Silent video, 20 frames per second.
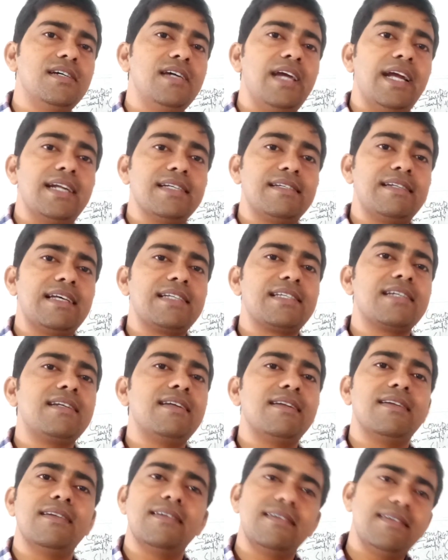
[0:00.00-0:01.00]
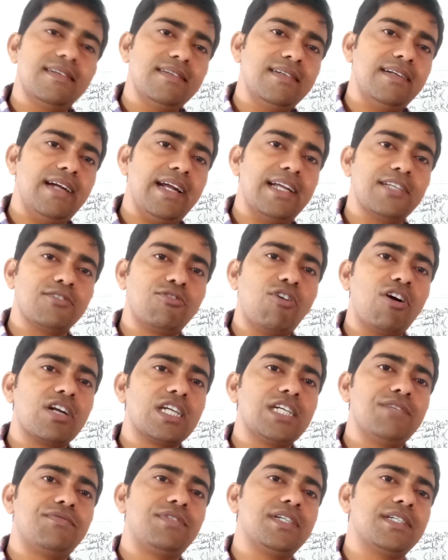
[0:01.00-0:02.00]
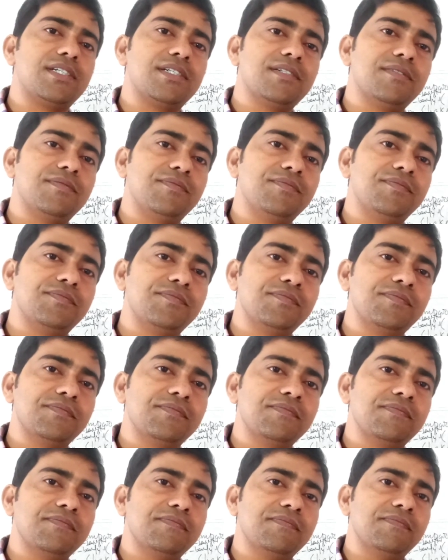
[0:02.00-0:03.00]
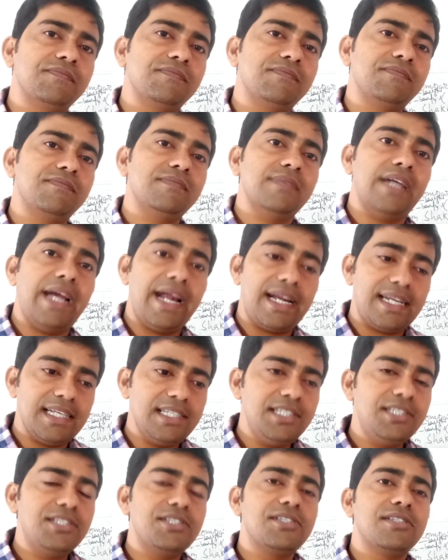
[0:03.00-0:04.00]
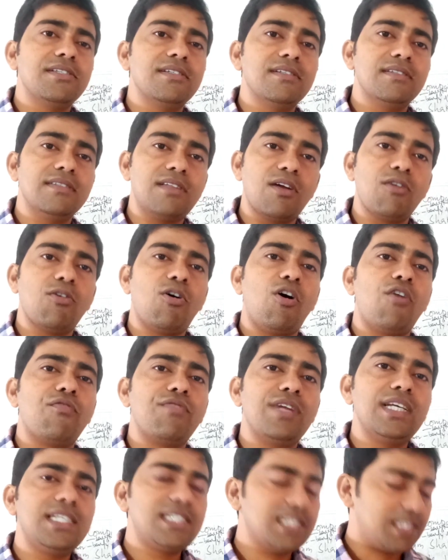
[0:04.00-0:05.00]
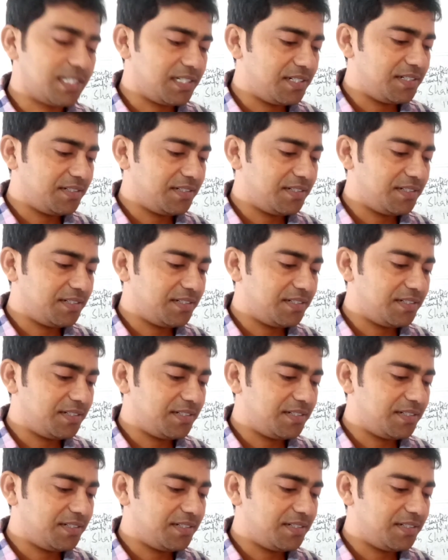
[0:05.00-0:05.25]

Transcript: It is natural, it is God gifted, it is the law of nature.